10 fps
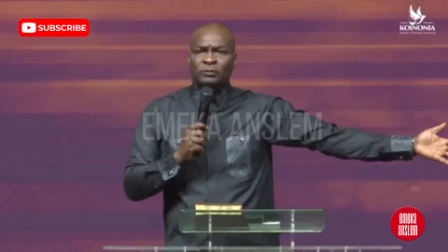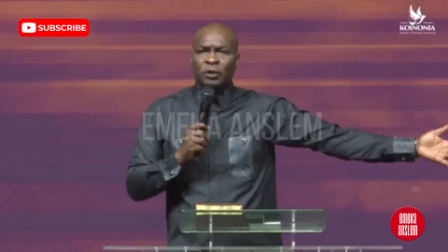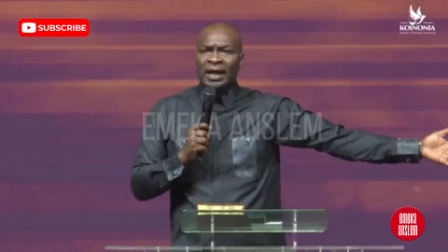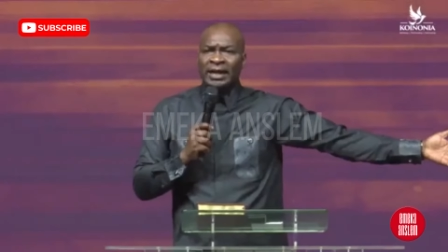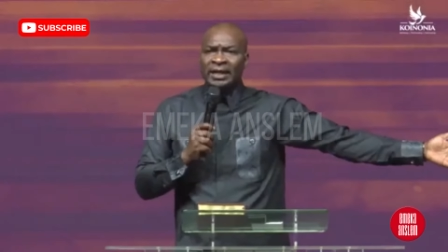
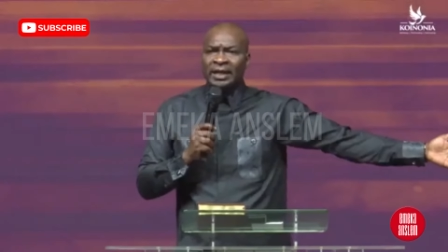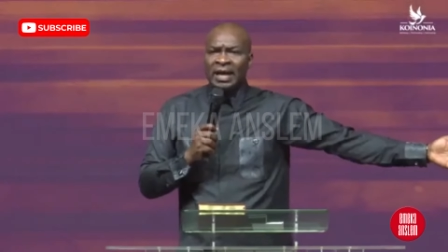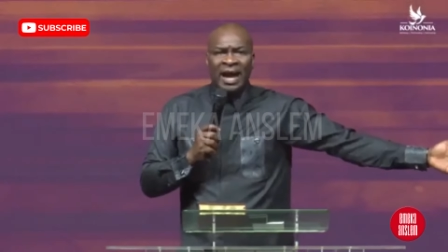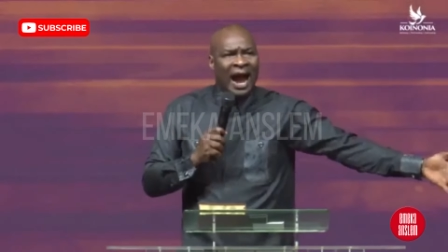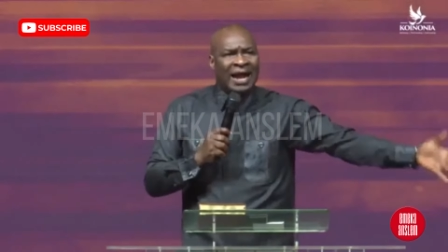lady,
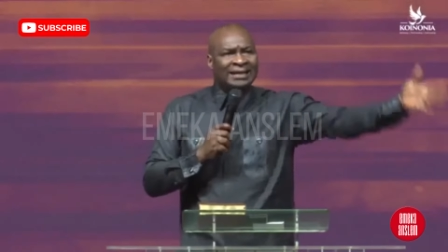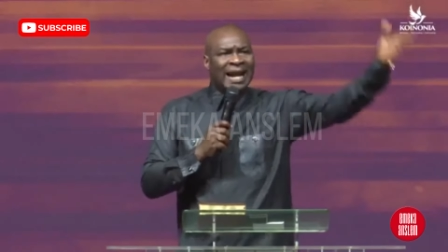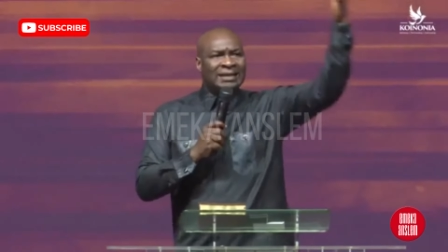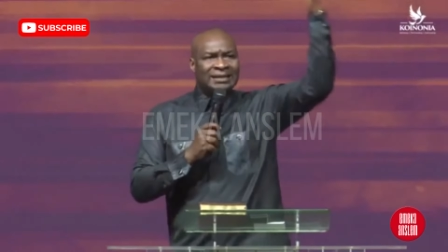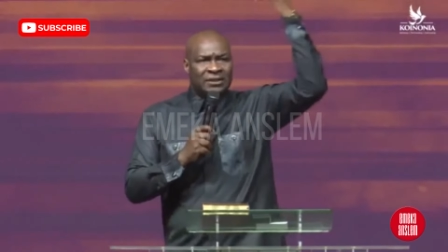and
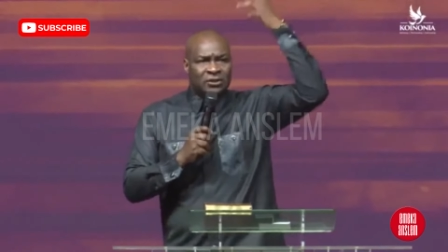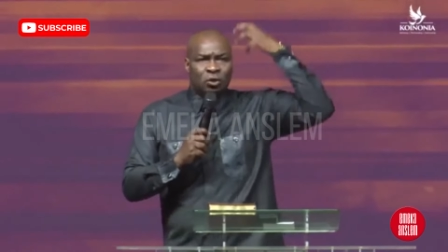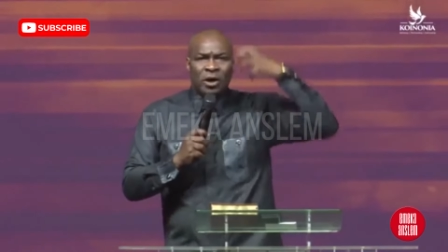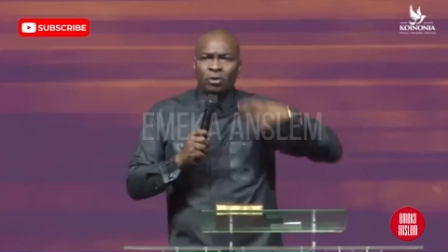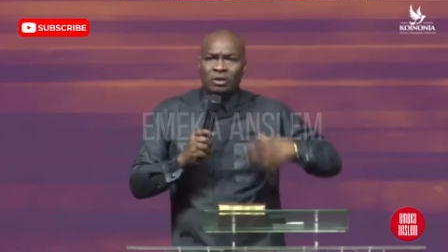that
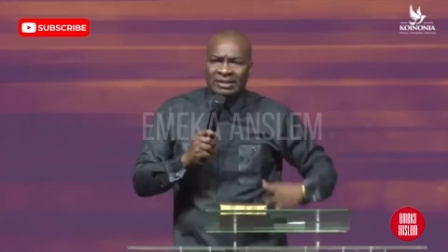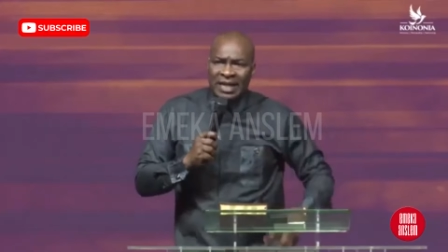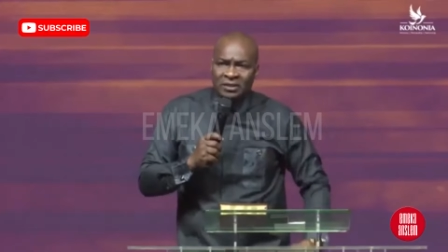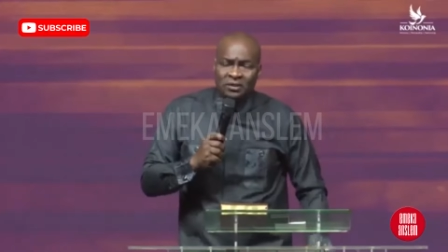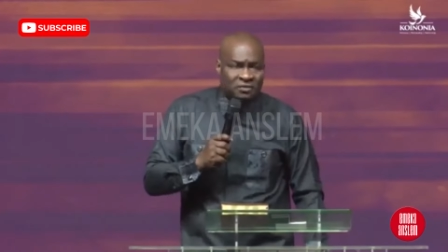destroyed your
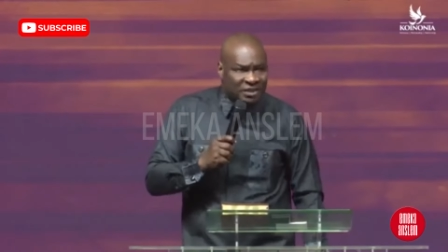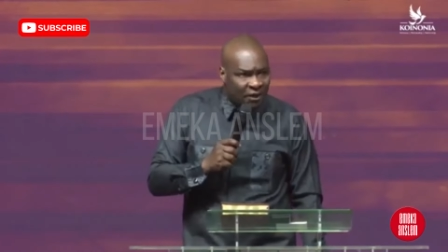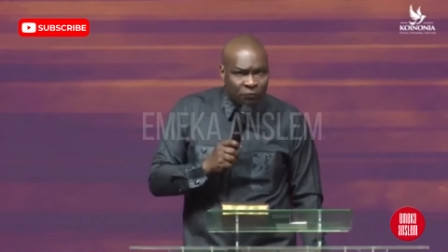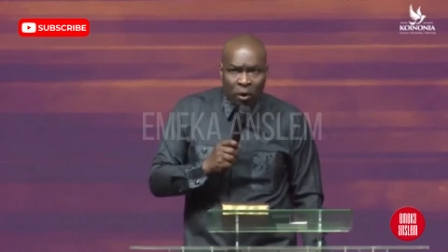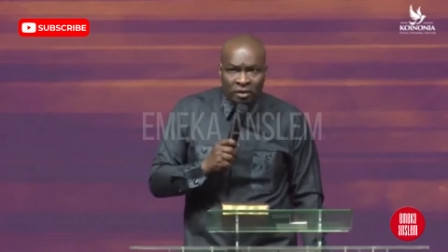sense of
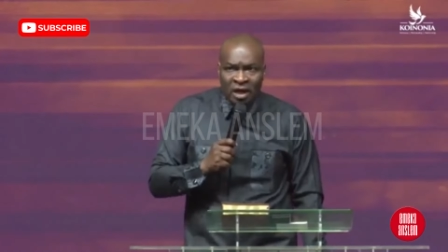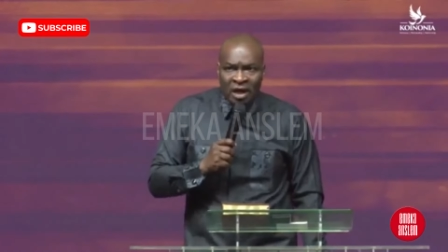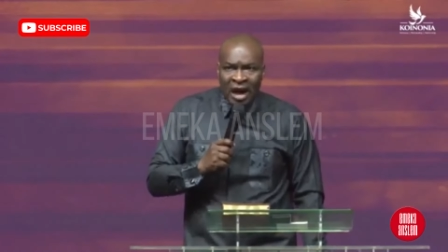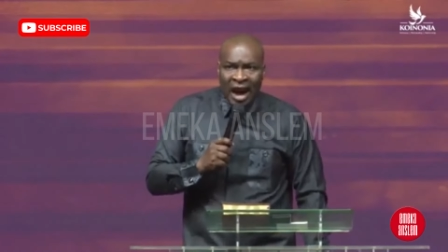self-worth,